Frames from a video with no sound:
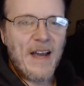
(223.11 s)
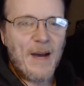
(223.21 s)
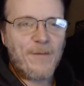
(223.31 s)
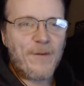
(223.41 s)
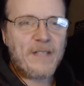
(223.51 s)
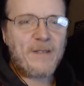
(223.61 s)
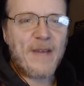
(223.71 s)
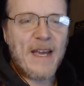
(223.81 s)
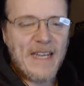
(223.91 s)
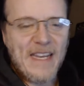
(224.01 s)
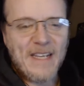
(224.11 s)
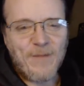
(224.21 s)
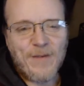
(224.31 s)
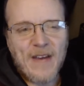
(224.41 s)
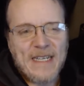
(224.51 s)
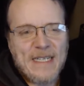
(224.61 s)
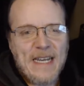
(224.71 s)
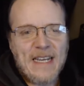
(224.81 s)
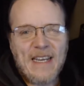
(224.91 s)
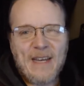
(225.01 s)
I'm Fritz, we got Ian, we've got
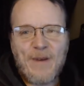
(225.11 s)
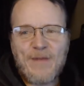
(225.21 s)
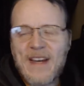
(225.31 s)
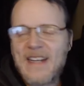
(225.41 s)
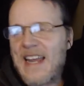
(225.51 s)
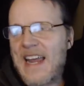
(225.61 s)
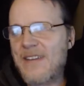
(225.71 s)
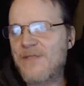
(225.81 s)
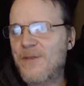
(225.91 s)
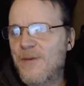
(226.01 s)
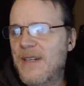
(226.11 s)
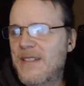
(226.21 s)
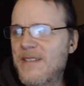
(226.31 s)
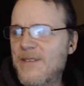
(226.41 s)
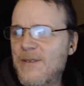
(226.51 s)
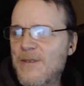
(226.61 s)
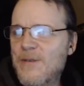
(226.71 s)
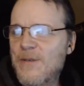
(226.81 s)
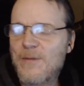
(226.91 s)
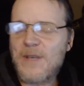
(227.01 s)
Nick, and we've got Andrew, our
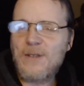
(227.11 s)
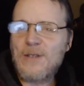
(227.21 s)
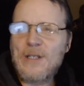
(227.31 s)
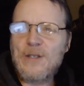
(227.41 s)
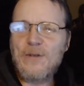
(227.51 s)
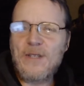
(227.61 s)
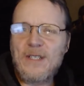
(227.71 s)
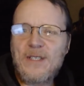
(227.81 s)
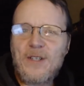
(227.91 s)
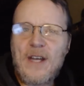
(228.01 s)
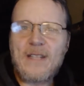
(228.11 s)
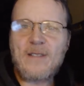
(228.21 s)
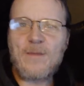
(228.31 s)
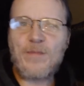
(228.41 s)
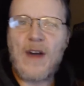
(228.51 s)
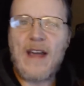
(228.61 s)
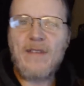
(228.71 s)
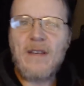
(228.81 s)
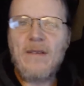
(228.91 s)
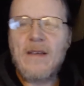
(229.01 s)
old crew. We usually do these chats private